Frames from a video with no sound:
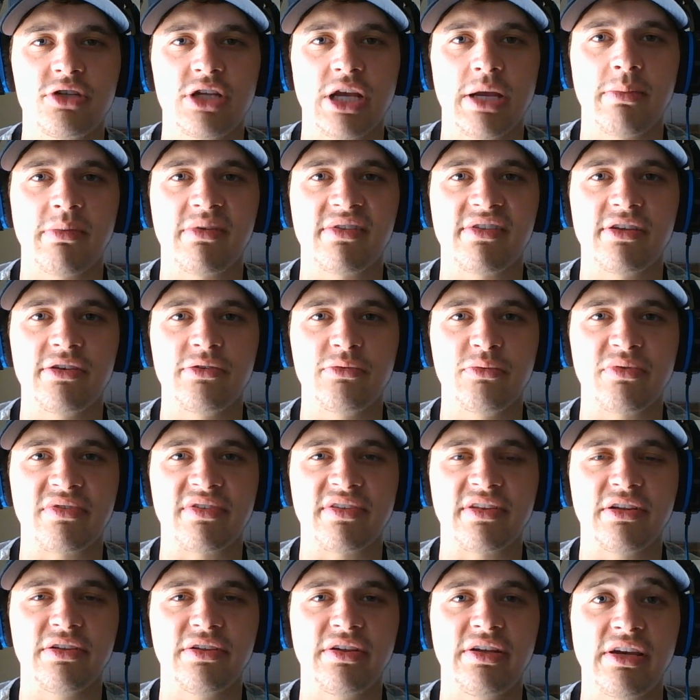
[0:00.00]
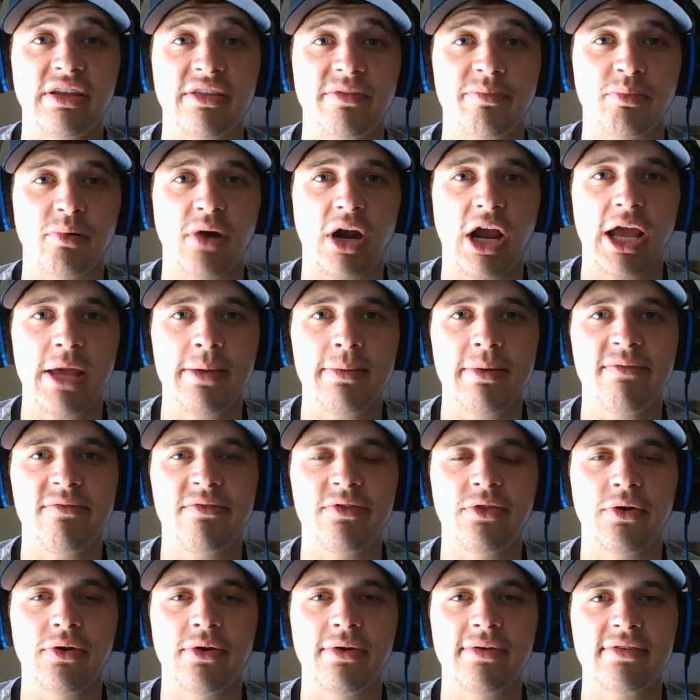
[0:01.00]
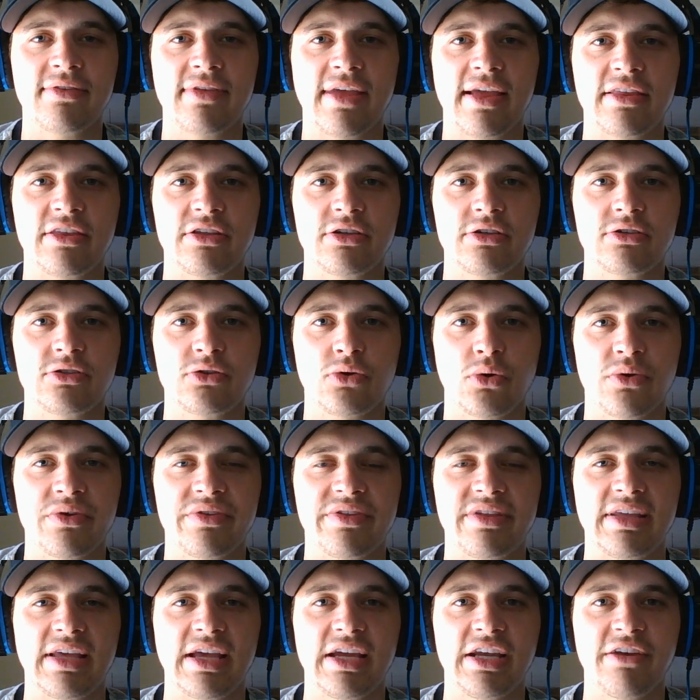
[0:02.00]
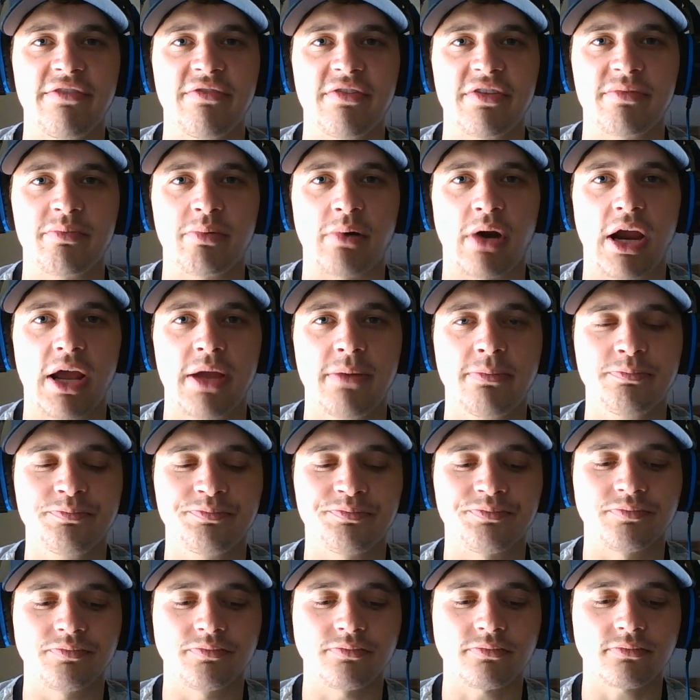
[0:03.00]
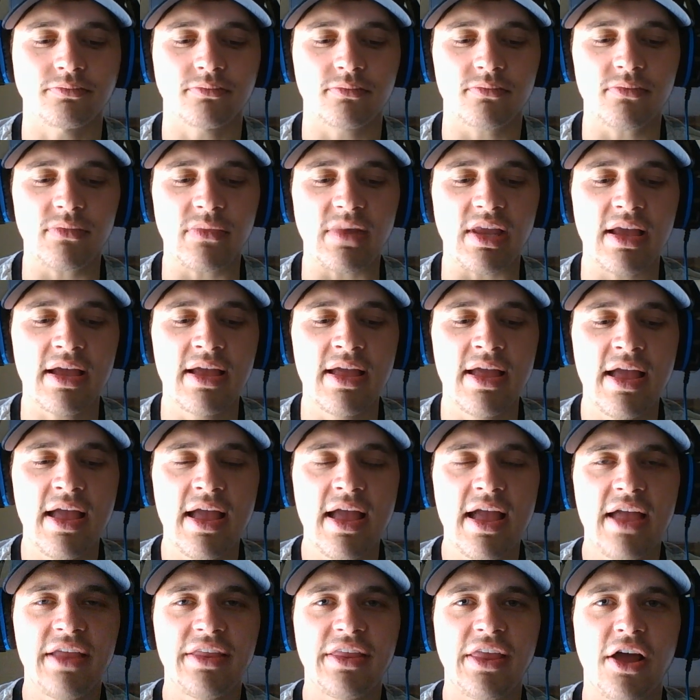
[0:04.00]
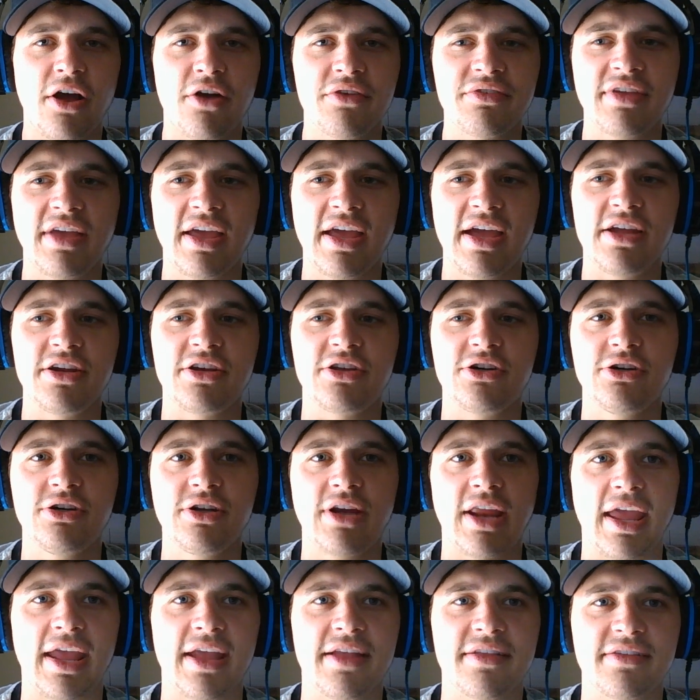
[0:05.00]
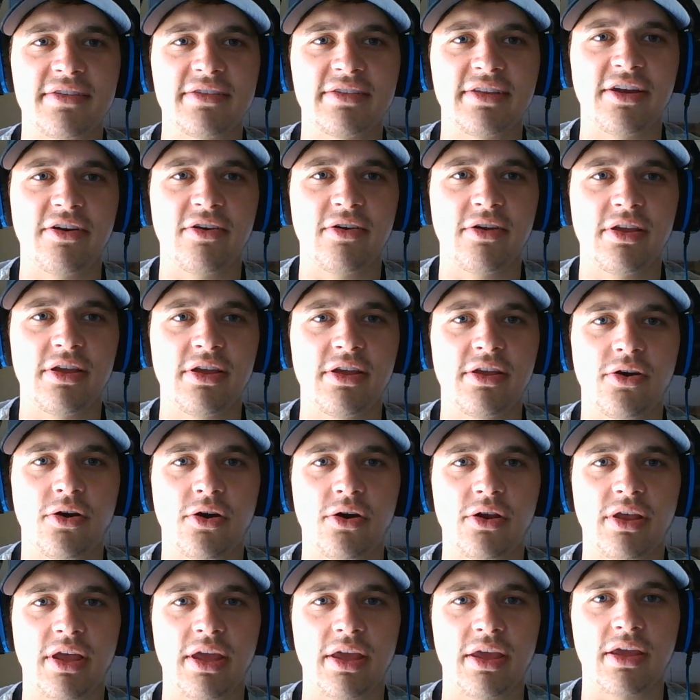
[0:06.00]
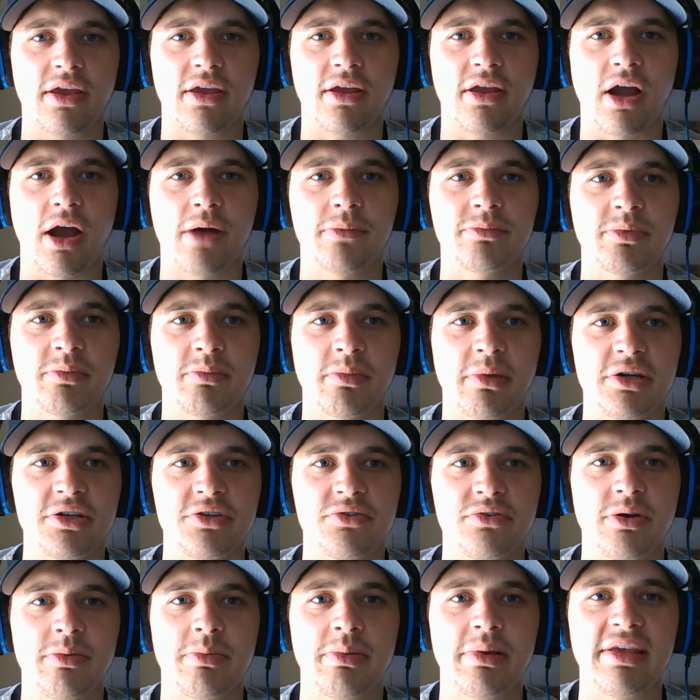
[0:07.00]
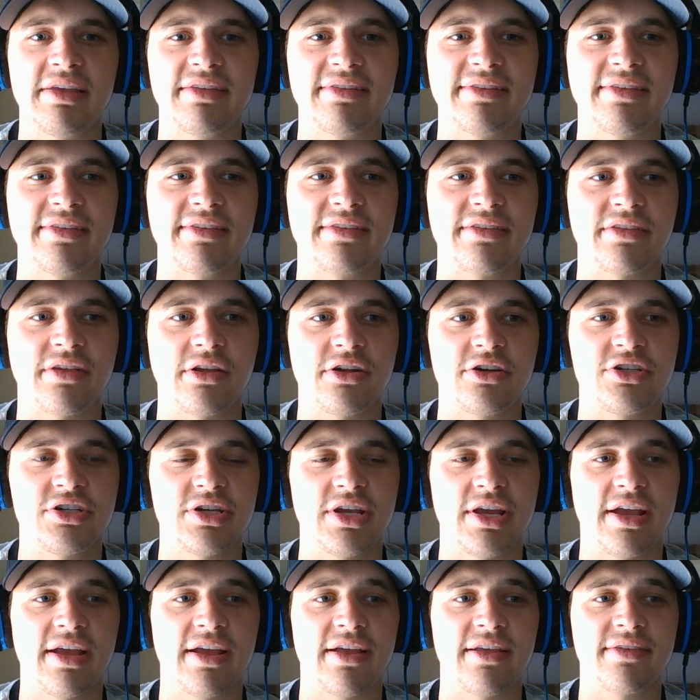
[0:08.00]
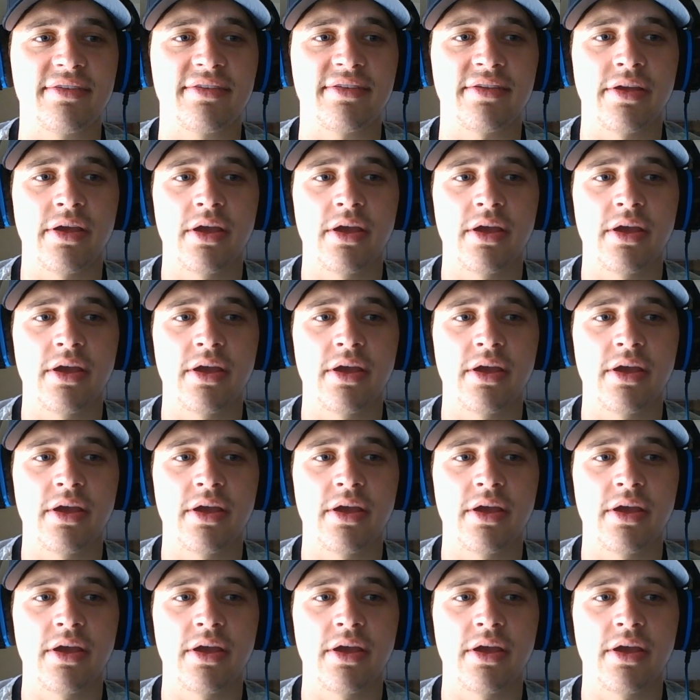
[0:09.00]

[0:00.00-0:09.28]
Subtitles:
Jamison was still in his prime, even though he was towards the end of his prime. They also had good ancillary or like complementary pieces, such as